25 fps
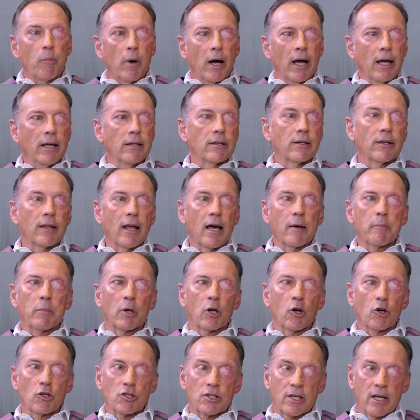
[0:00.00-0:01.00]
behind in that
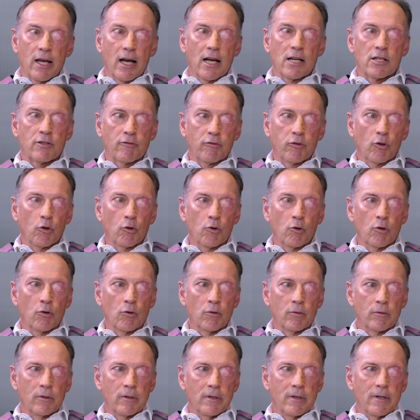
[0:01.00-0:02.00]
because cash
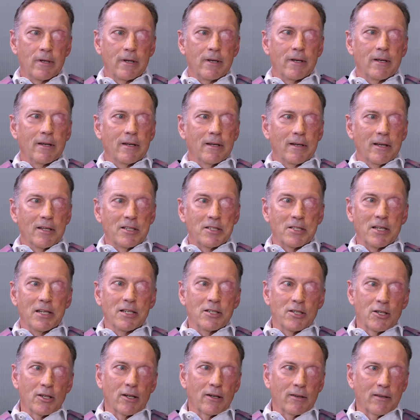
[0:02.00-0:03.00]
flow, it's
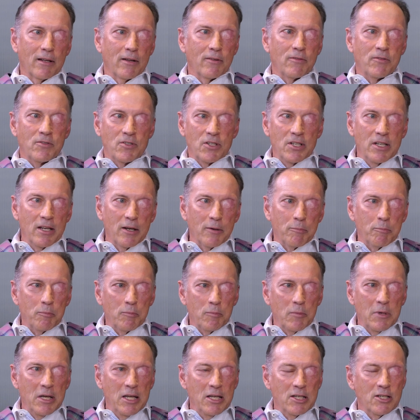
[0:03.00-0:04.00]
easier. They see it
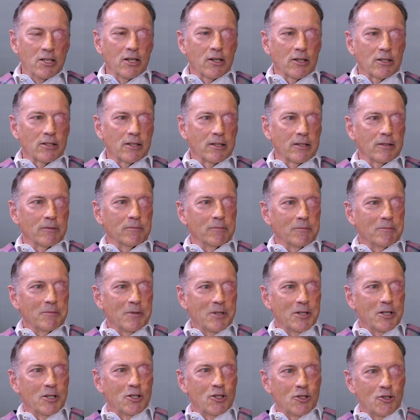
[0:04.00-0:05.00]
easier to
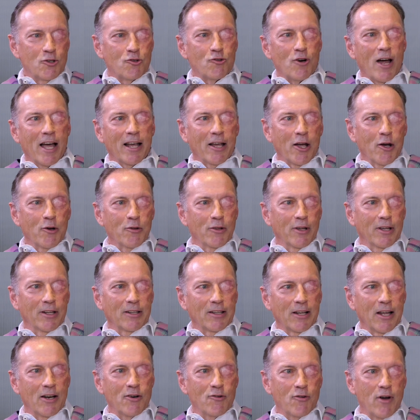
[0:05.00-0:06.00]
drag out the
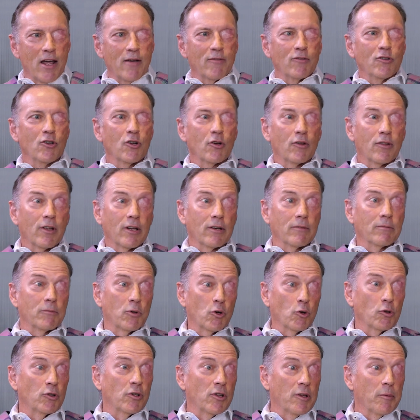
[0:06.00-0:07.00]
inland revenue than
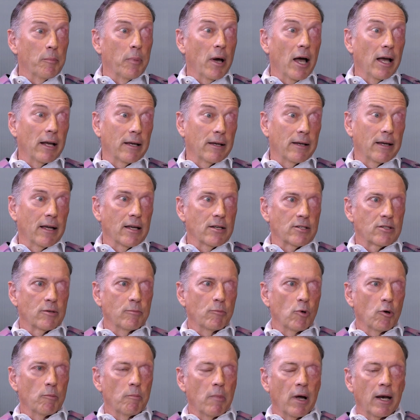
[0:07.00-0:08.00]
go to the bank and get some
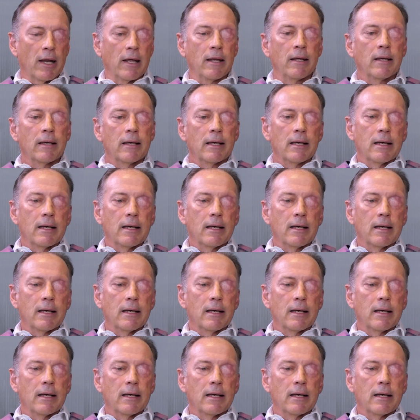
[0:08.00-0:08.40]
more money.